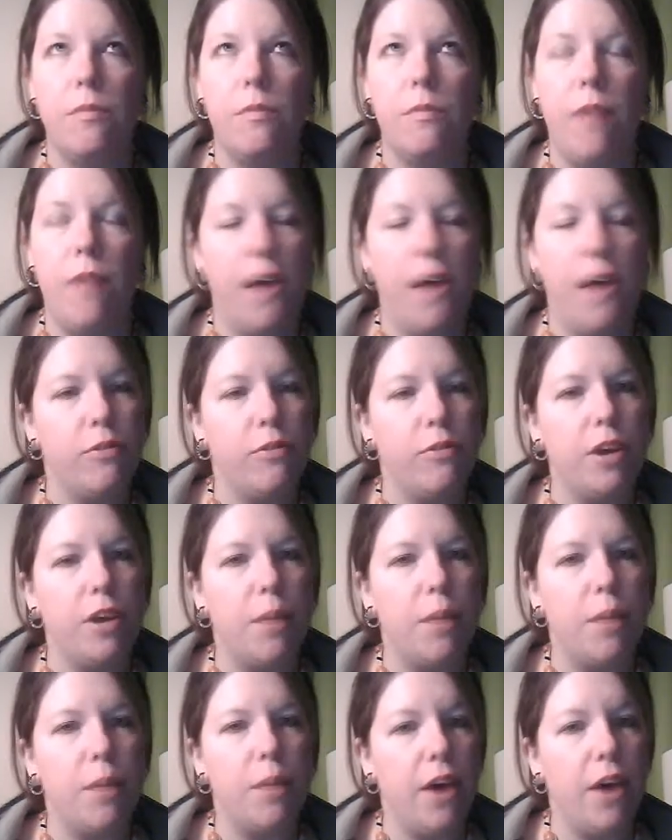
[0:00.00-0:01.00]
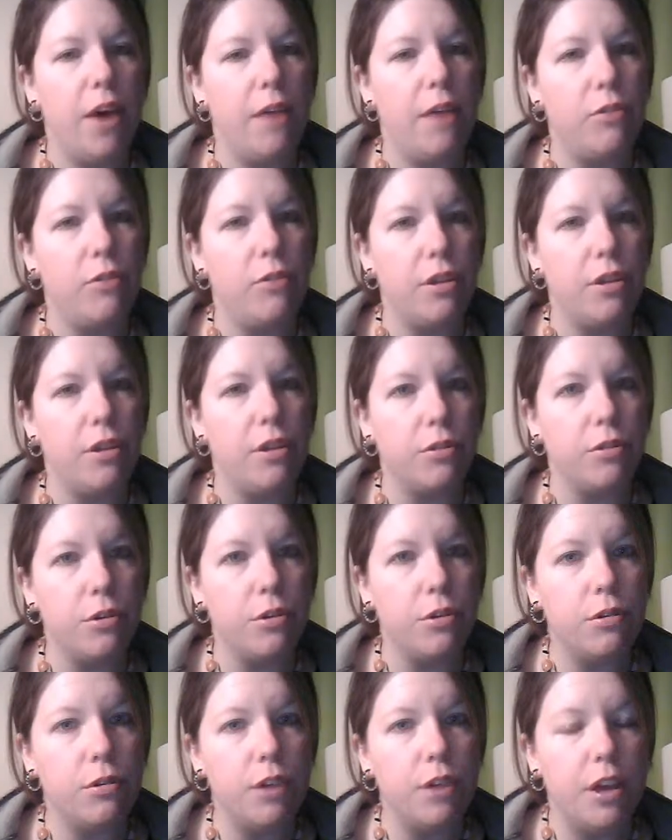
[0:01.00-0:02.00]
about halfway
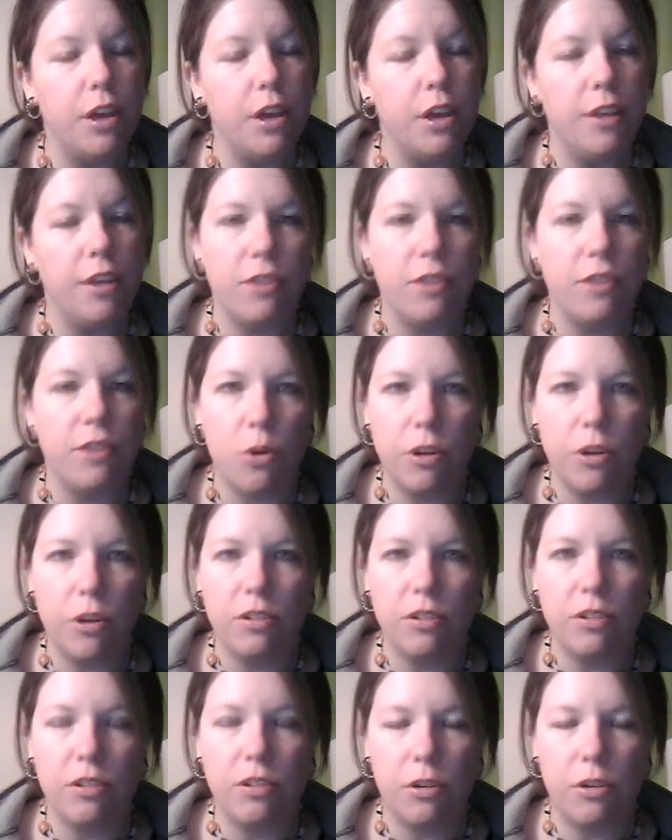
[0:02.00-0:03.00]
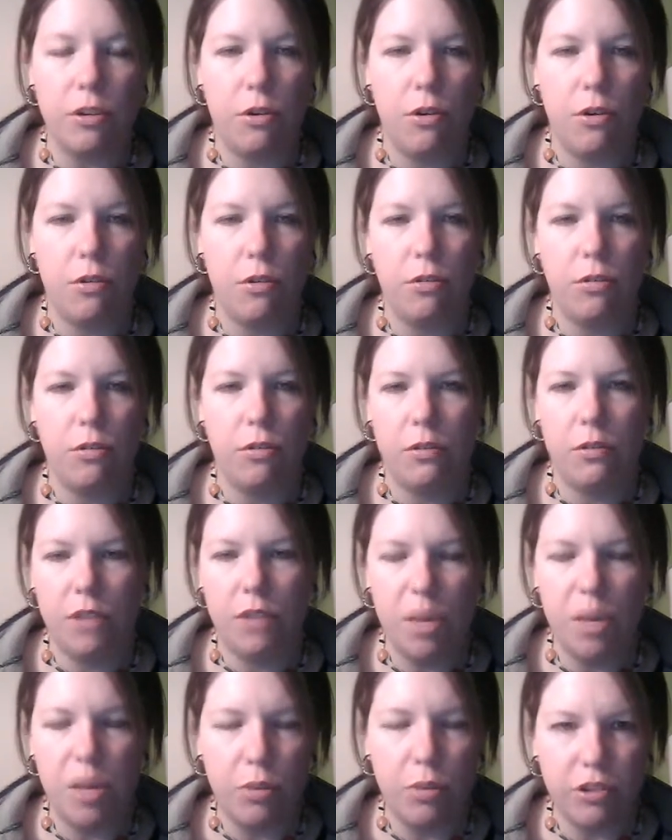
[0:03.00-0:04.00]
through the course, so
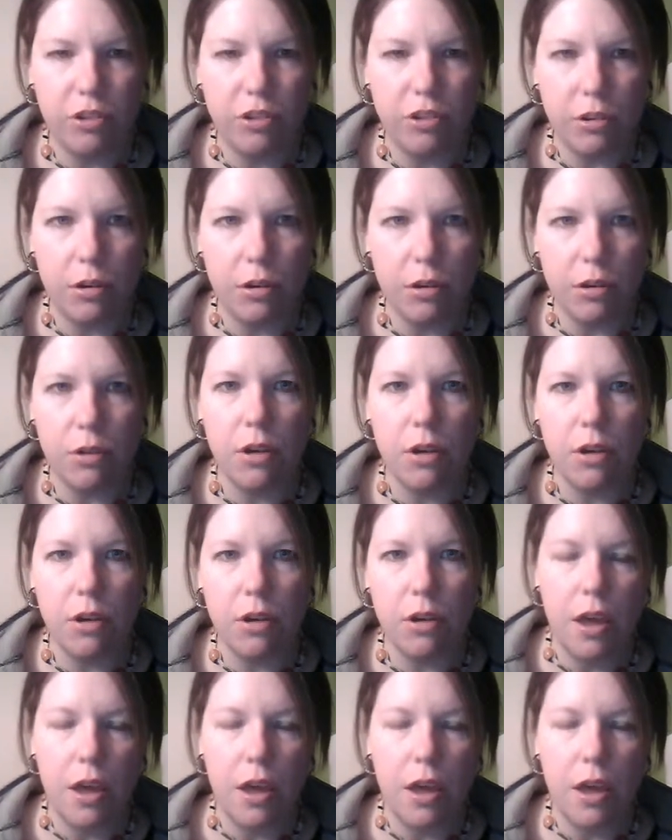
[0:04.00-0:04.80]
keep pushing through,